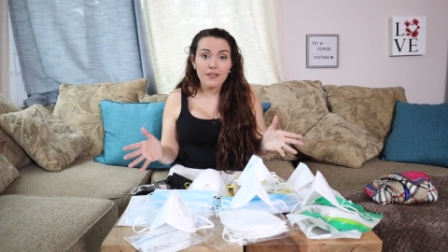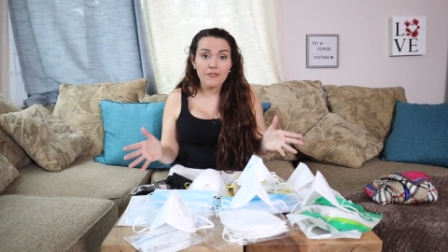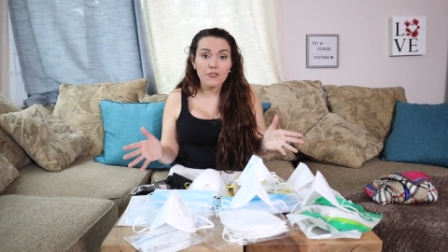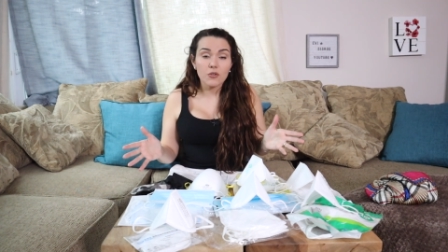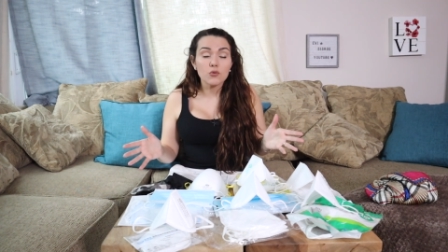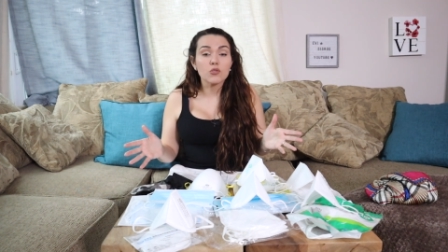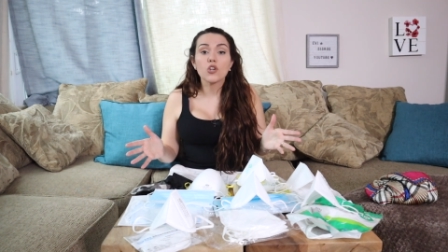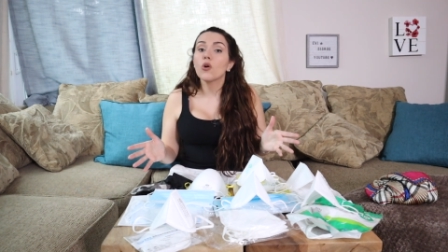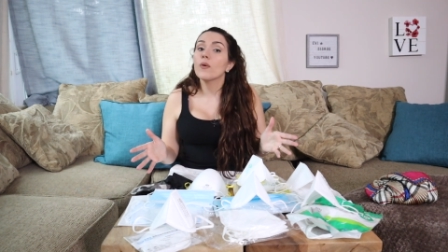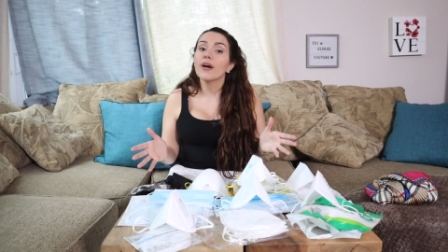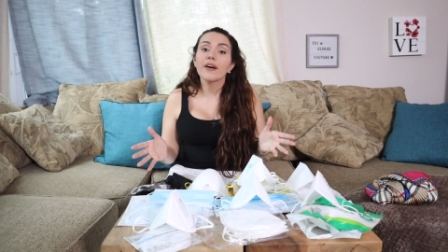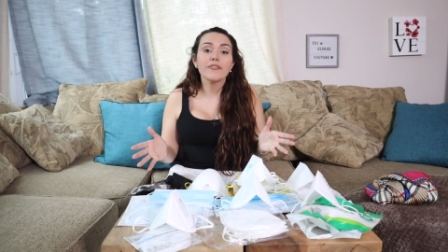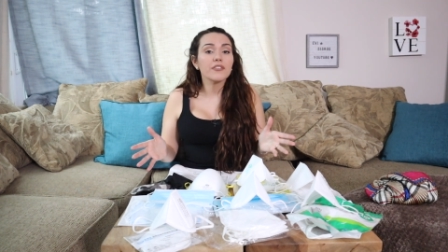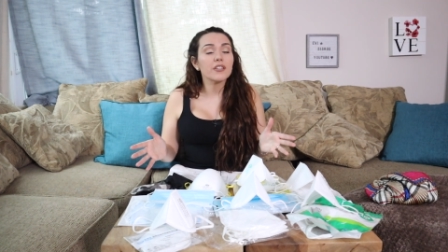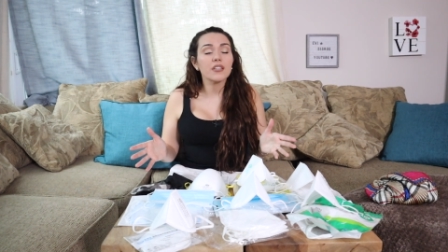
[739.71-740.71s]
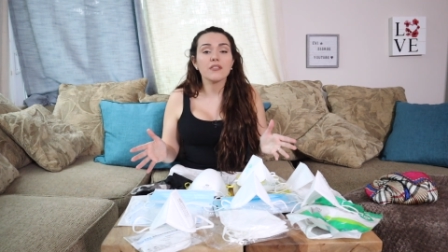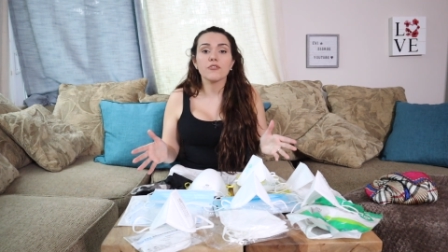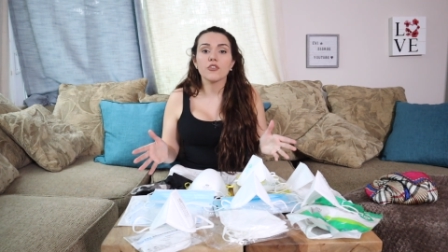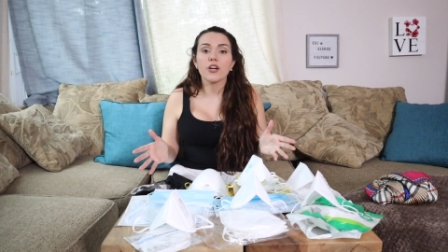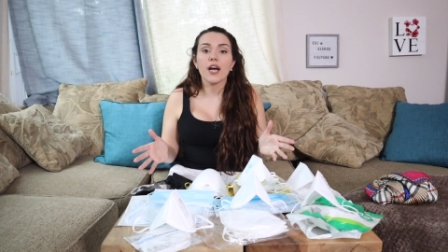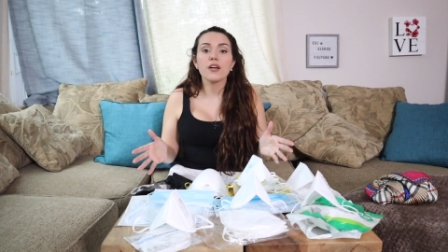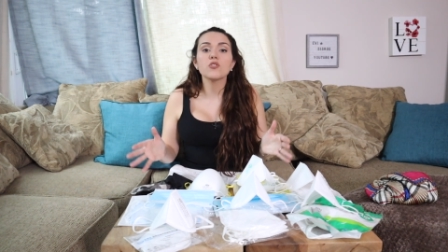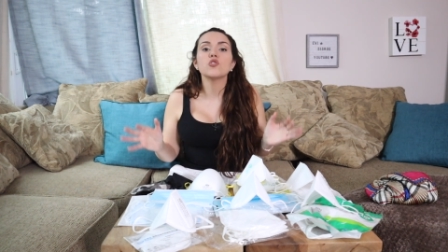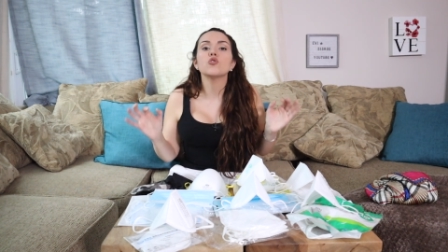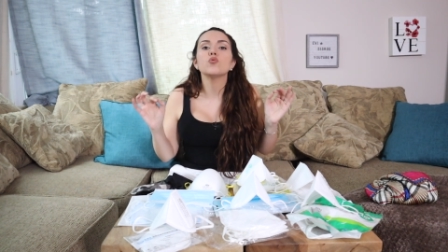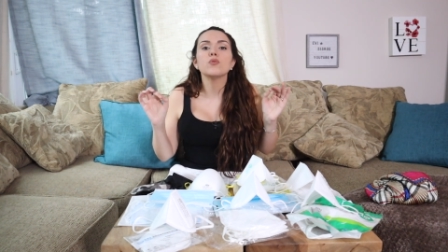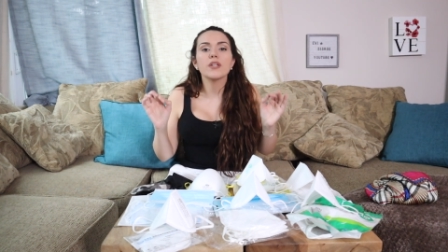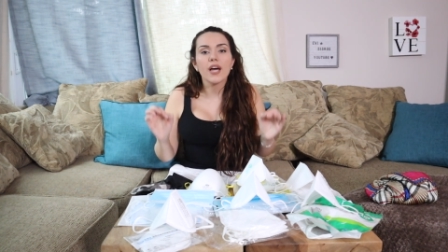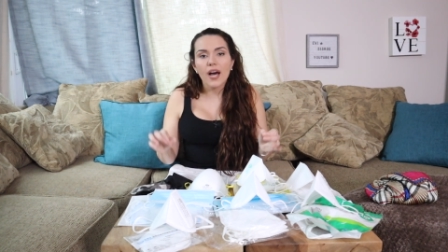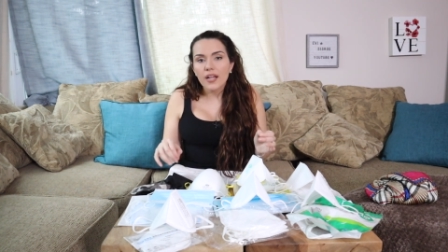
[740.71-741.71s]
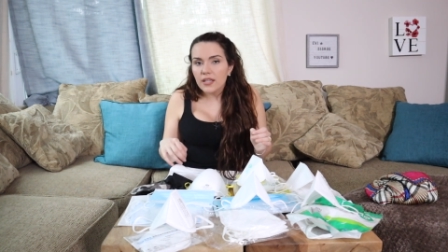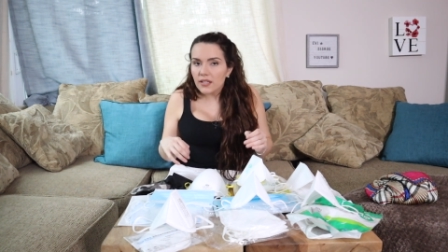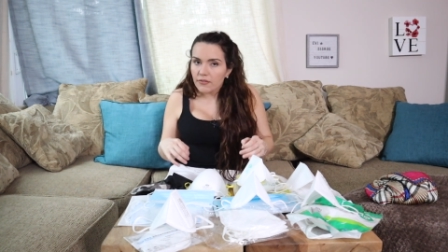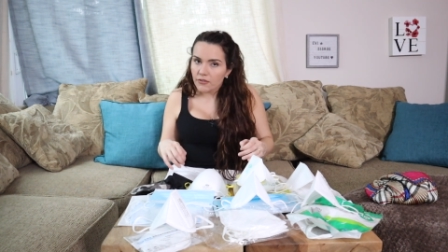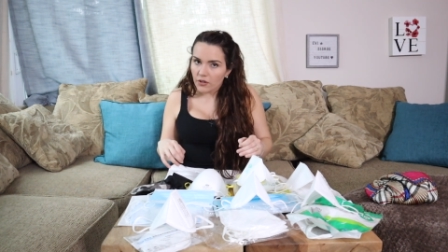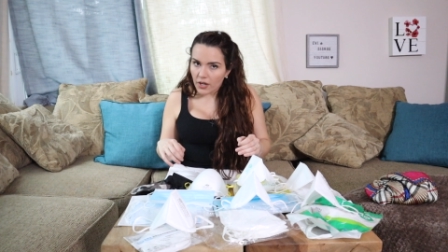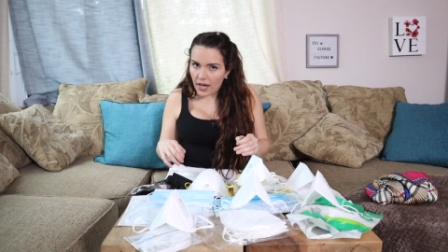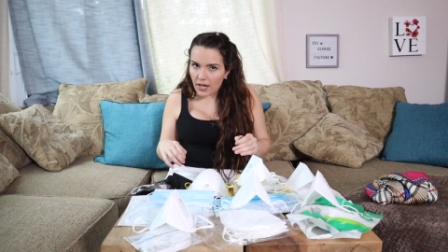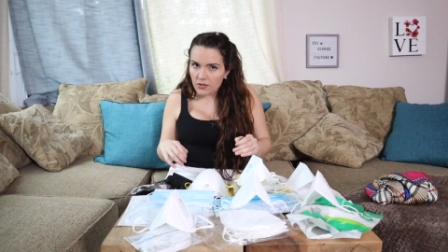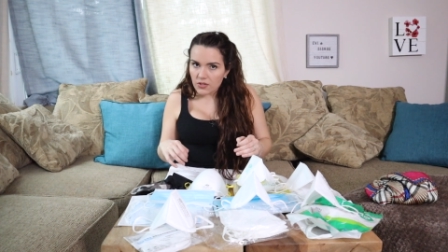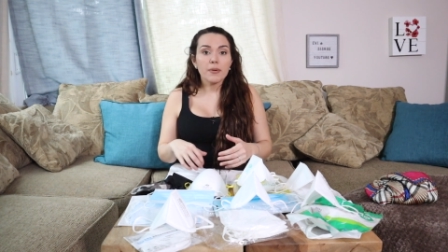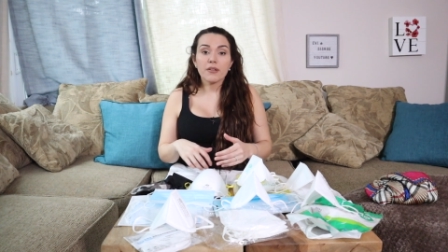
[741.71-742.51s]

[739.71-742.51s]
If you don't have to leave your house, do not leave your house.